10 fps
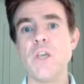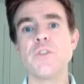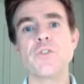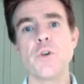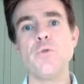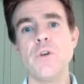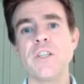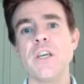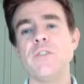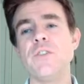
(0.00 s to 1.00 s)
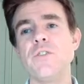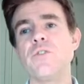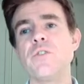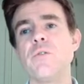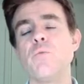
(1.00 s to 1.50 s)
So again, this
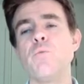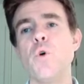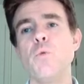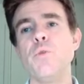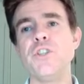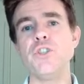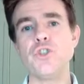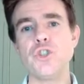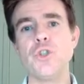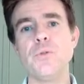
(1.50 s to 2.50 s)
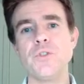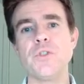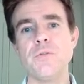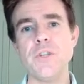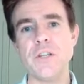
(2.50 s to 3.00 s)
is what we'd
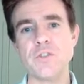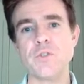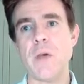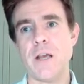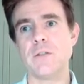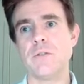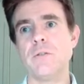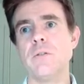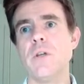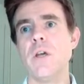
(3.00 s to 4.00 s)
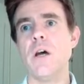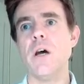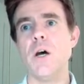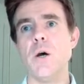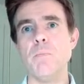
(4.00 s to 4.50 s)
intuitively expect.
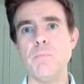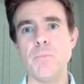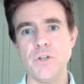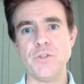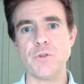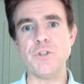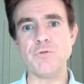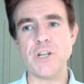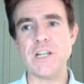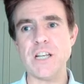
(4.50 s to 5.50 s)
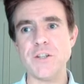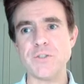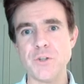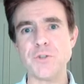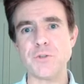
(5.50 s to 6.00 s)
But it's only really linear
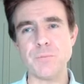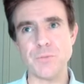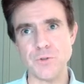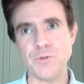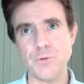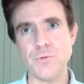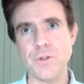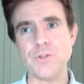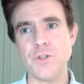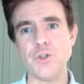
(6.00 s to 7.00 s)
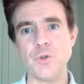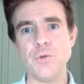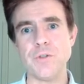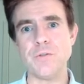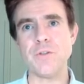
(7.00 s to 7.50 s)
systems that do this
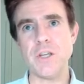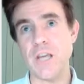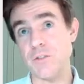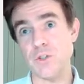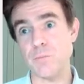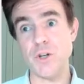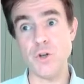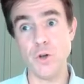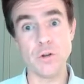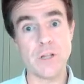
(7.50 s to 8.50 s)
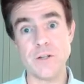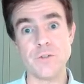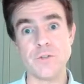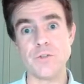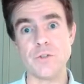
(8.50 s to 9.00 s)
intuitive thing. Had this been a non-linear
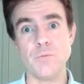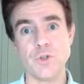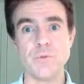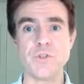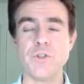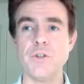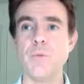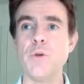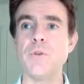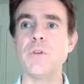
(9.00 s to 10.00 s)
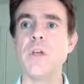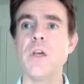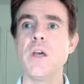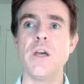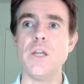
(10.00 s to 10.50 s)
system, which we'll see in a moment,
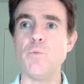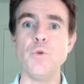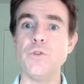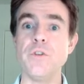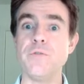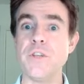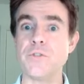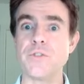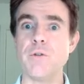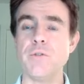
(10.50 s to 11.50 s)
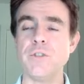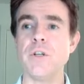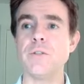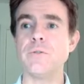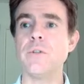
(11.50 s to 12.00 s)
it wouldn't have necessarily
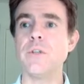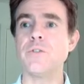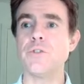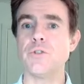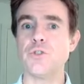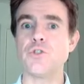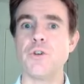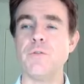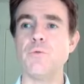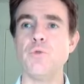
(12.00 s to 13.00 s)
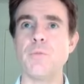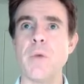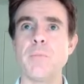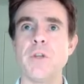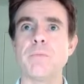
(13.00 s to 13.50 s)
done such a straightforward
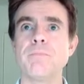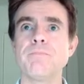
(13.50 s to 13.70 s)
mapping.